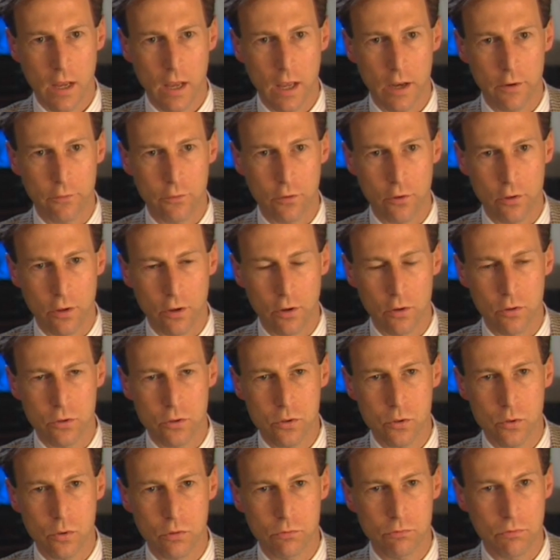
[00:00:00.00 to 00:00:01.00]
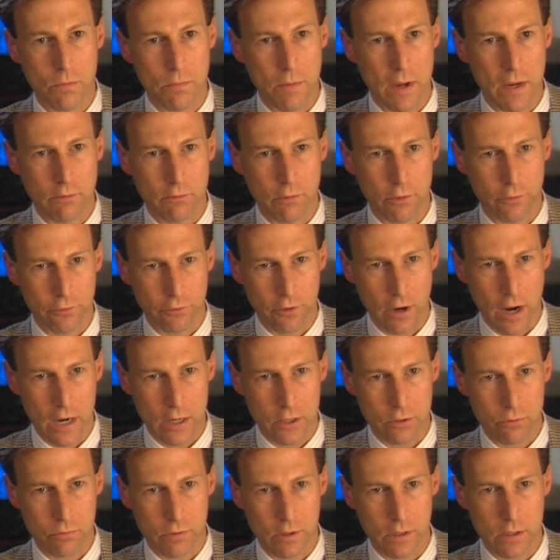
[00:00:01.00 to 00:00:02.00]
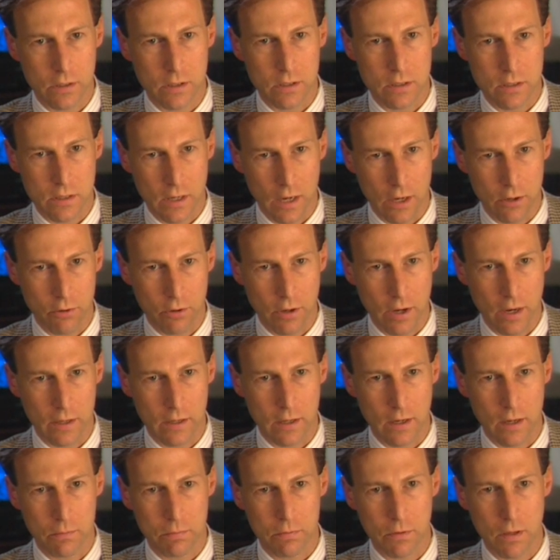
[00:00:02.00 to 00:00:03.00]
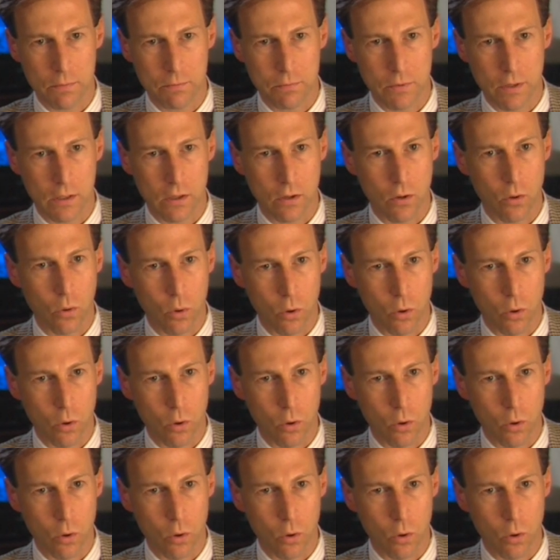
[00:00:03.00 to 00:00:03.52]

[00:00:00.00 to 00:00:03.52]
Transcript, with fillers: and for those who remain refractory to standard antiepileptic